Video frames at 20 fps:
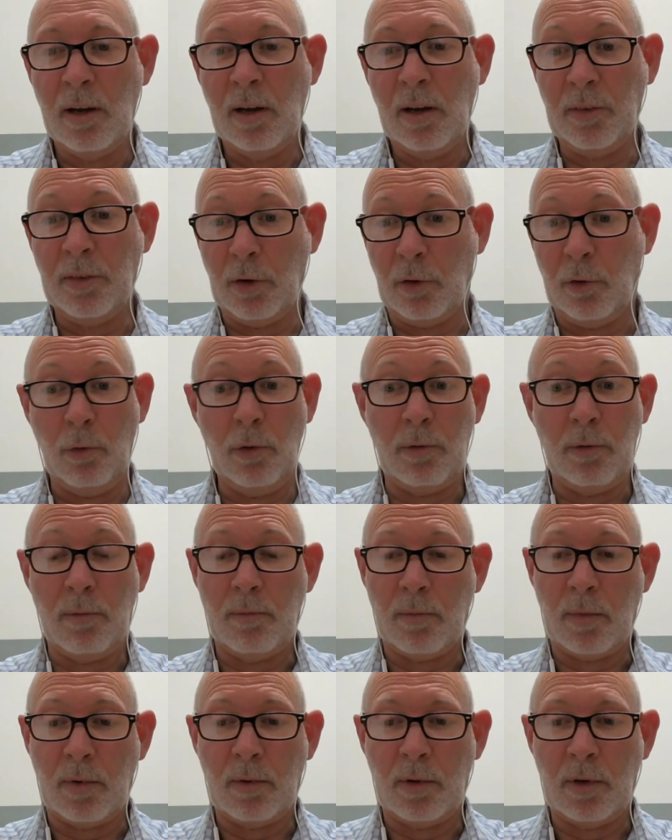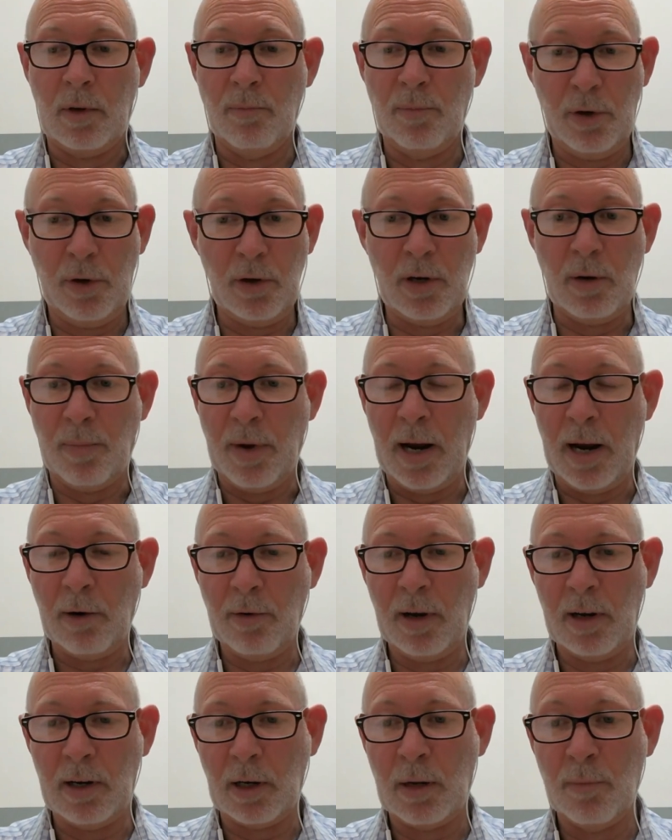is a good computer
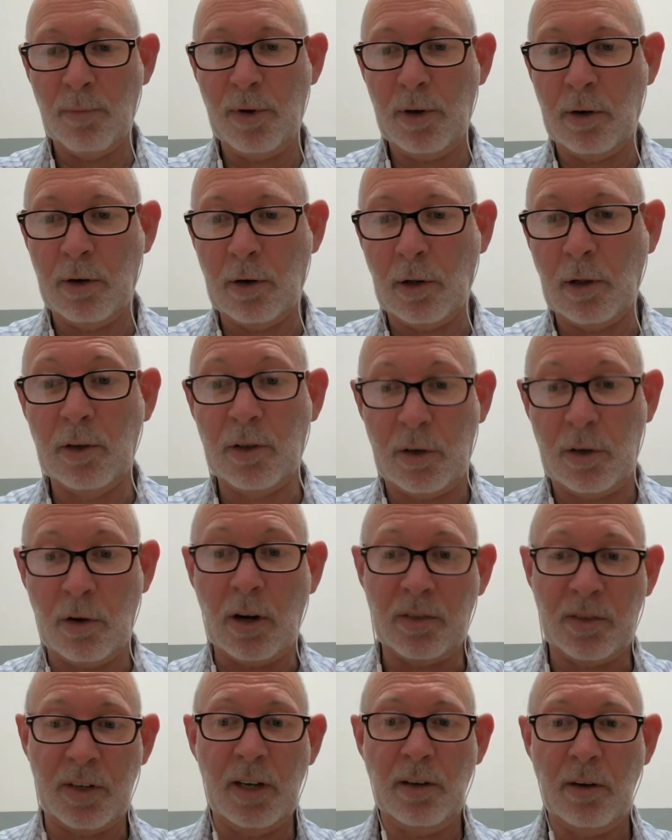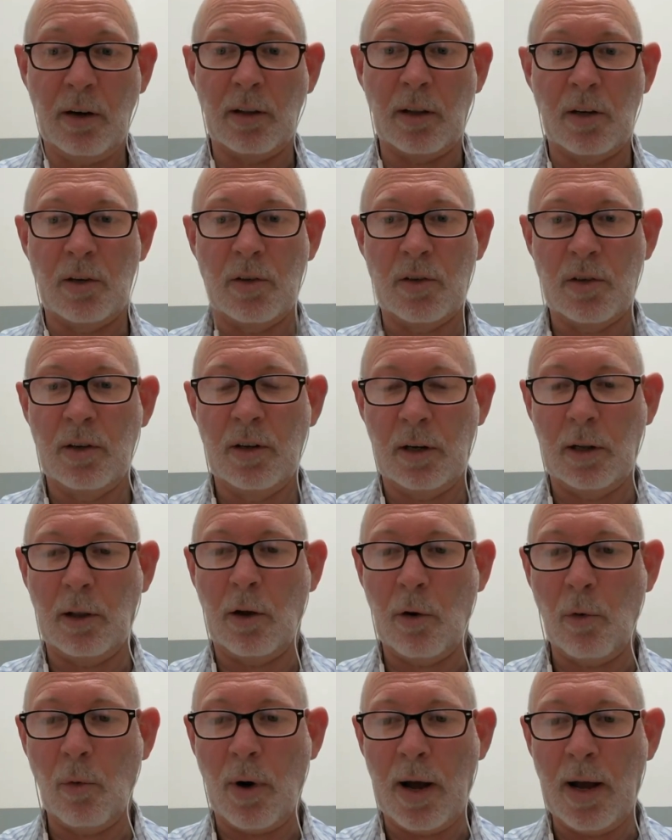background and computer knowledge and IT knowledge in a
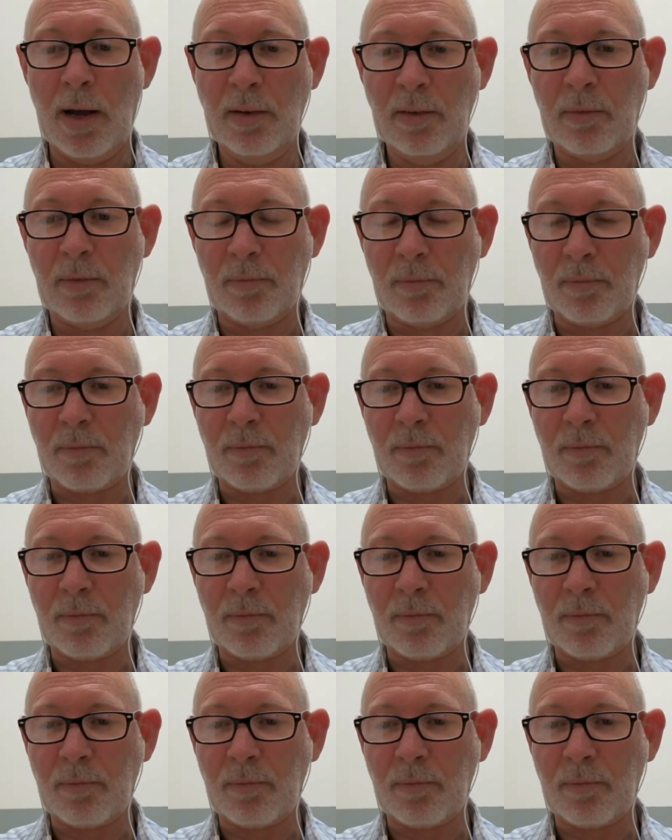lot of ways.